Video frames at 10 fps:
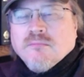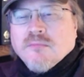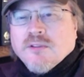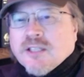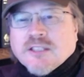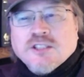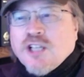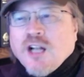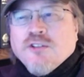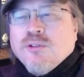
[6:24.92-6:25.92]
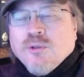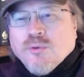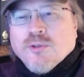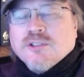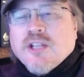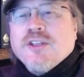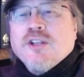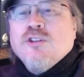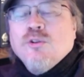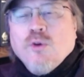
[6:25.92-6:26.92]
This is not new. There's
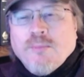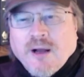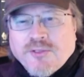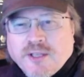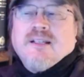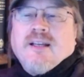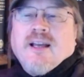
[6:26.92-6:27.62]
nothing new about this.